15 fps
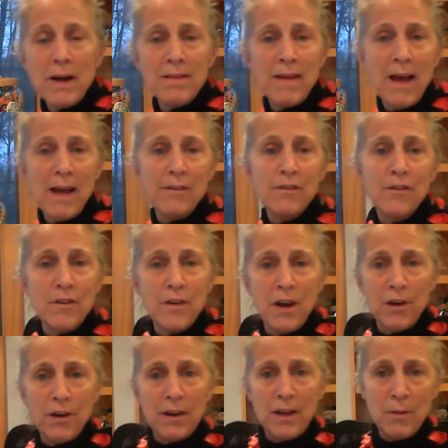writing that
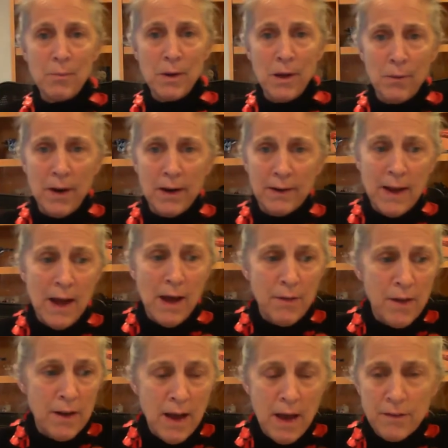generic email right
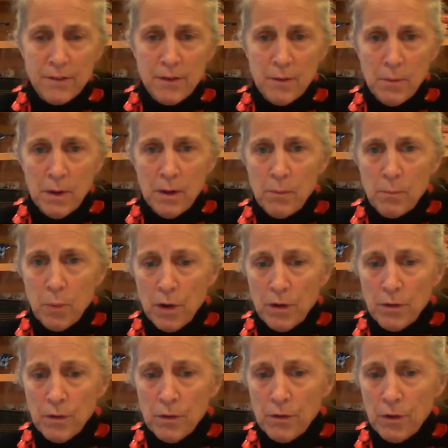now that Alison made
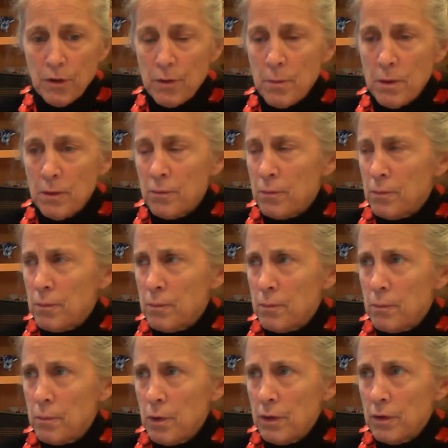point to and Georgie made
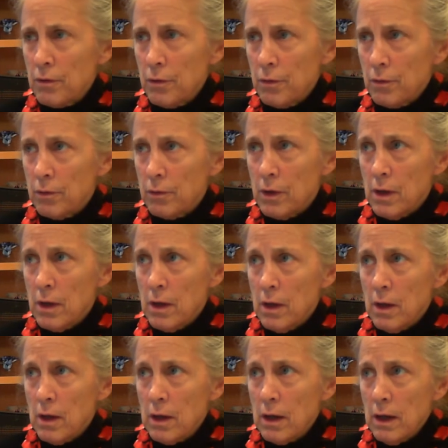point to.
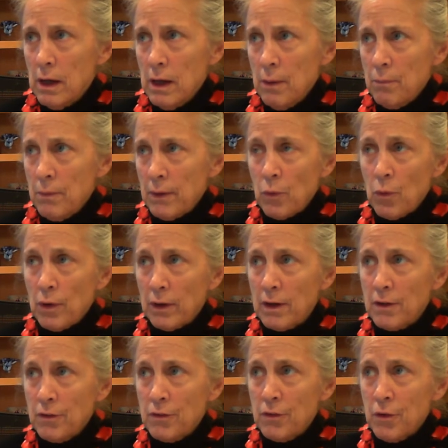Like, what
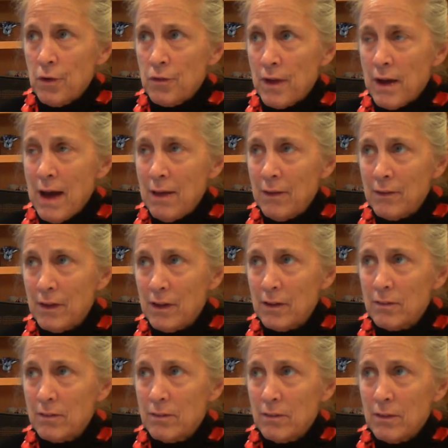can you do over the
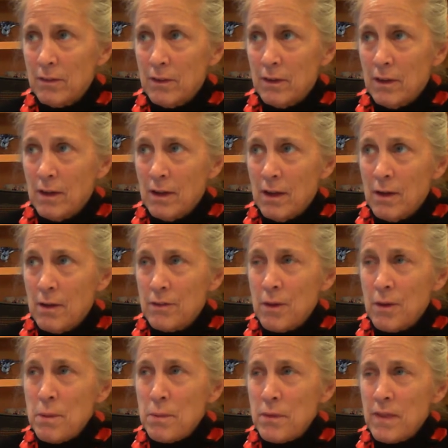holidays?
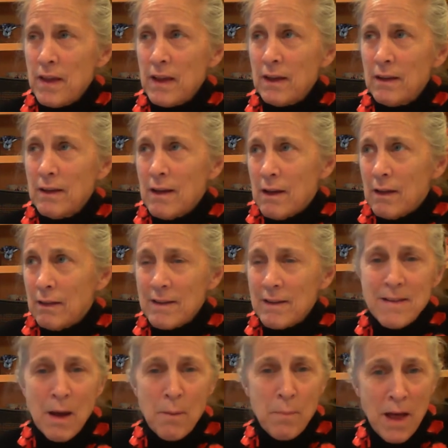Some people think,
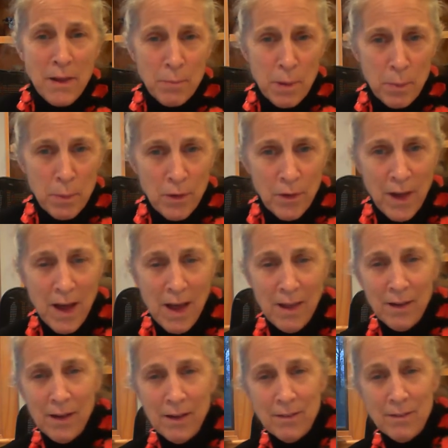let's not bother people over the
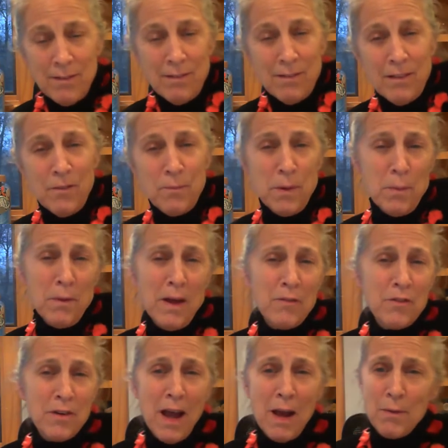holidays. If people
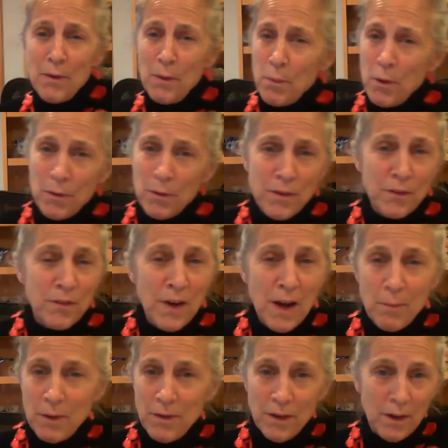have time and they're bored with their
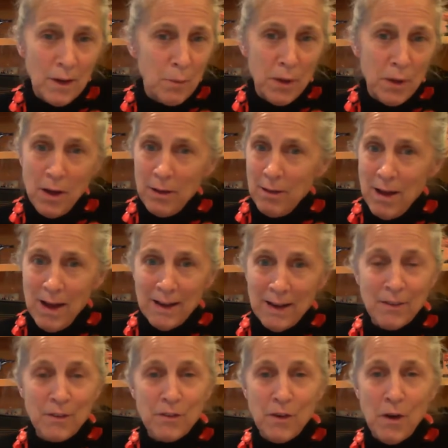family, they're going to be
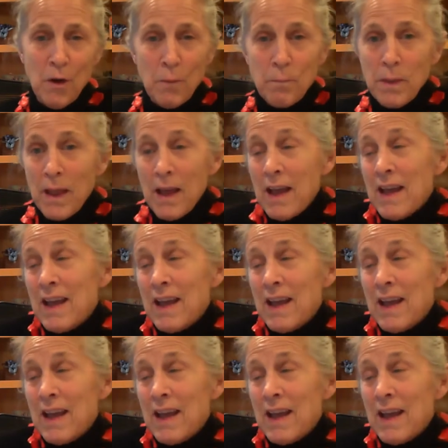online. So,